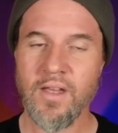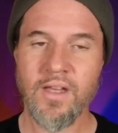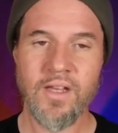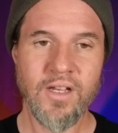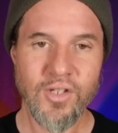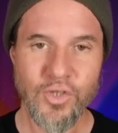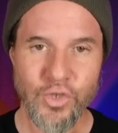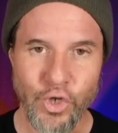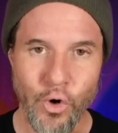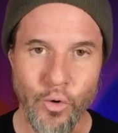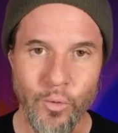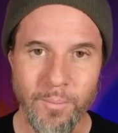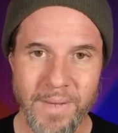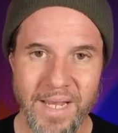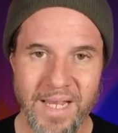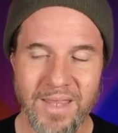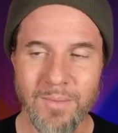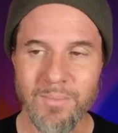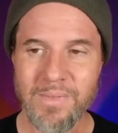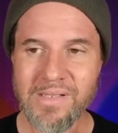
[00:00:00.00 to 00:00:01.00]
don't
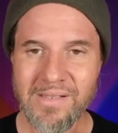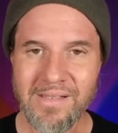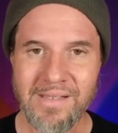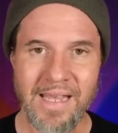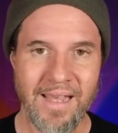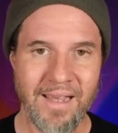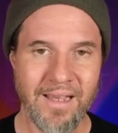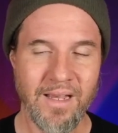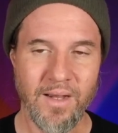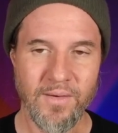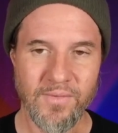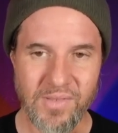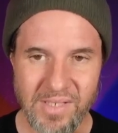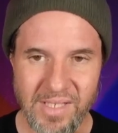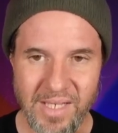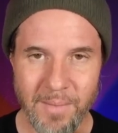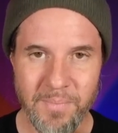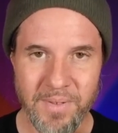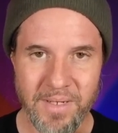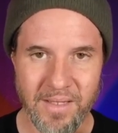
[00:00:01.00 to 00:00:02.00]
make the mistake of
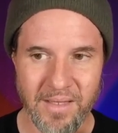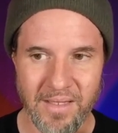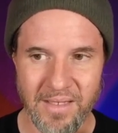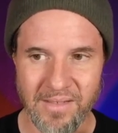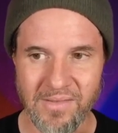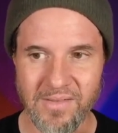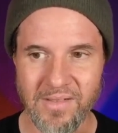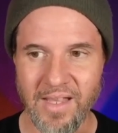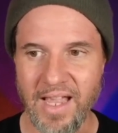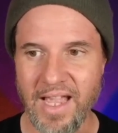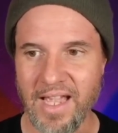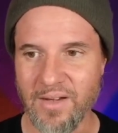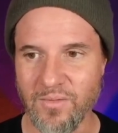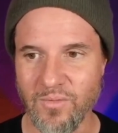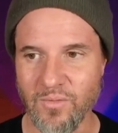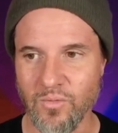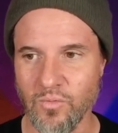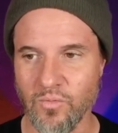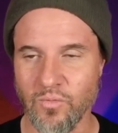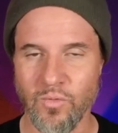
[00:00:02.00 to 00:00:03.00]
skipping this
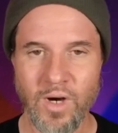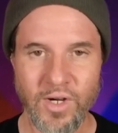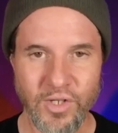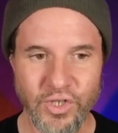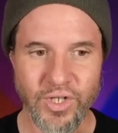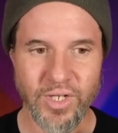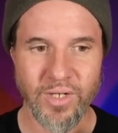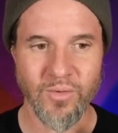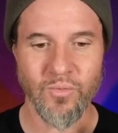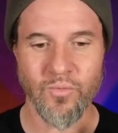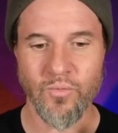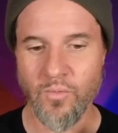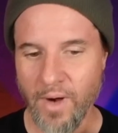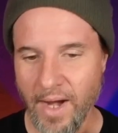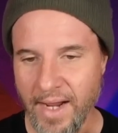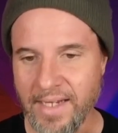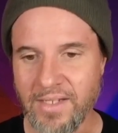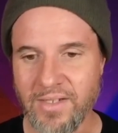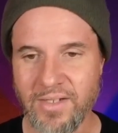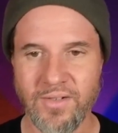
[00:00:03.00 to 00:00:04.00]
and rushing
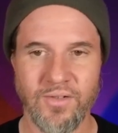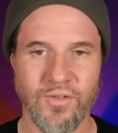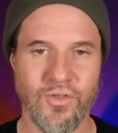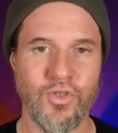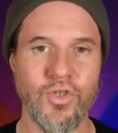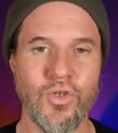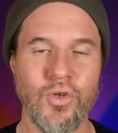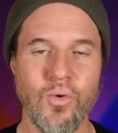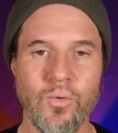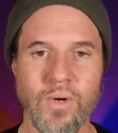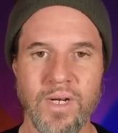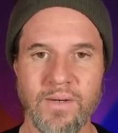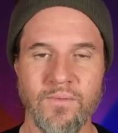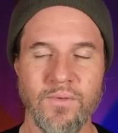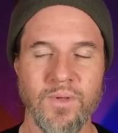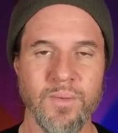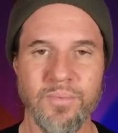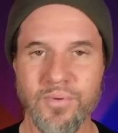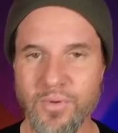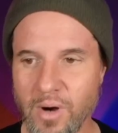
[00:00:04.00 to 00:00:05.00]
right to whatever
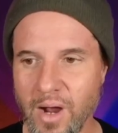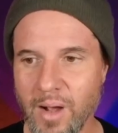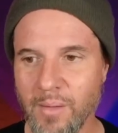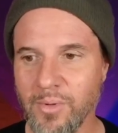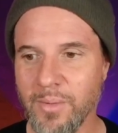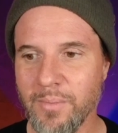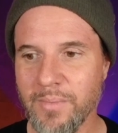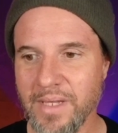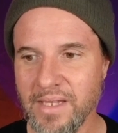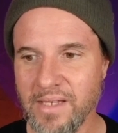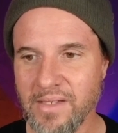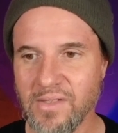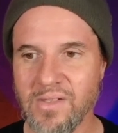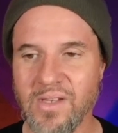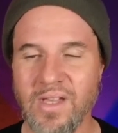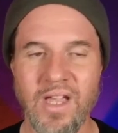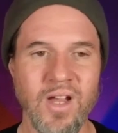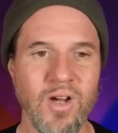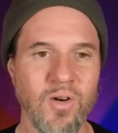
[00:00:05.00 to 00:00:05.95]
the problem is,